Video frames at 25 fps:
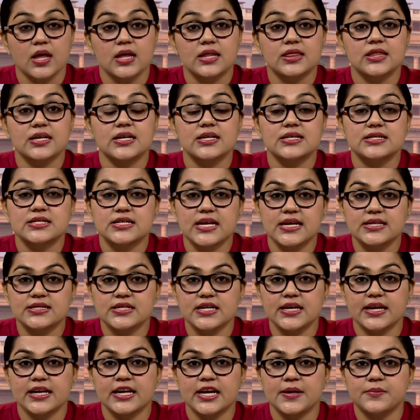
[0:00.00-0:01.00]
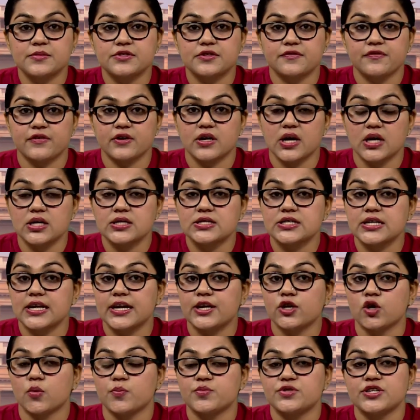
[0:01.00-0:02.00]
The assessee claimed difficulty
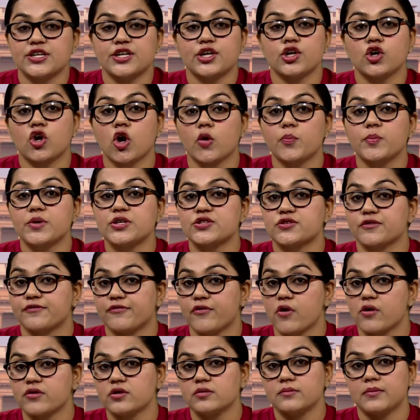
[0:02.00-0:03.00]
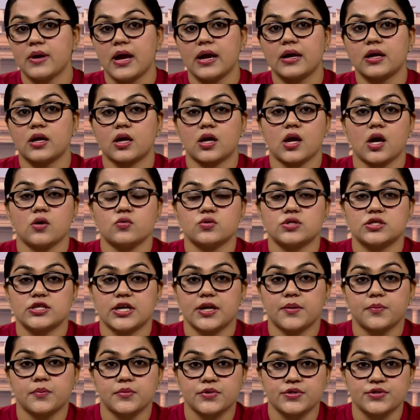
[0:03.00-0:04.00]
in obtaining copies of foreign bank account
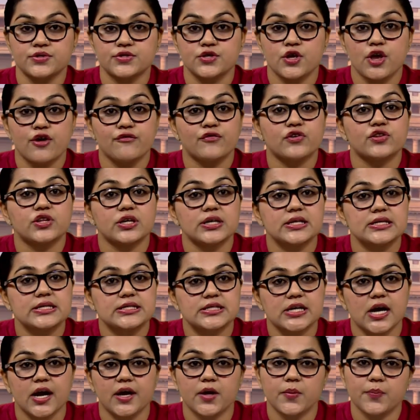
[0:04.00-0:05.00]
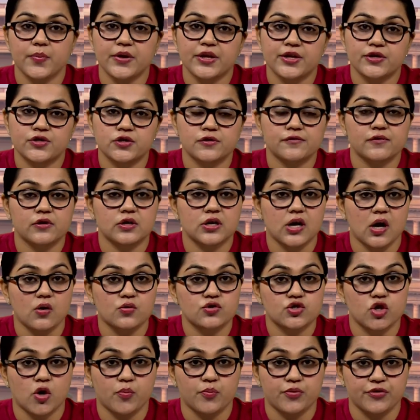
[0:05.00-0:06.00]
statements for the entire period of
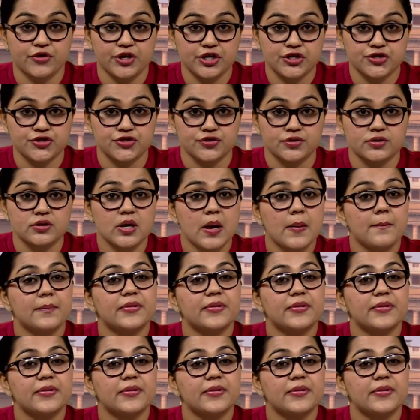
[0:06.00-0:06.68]
account operation,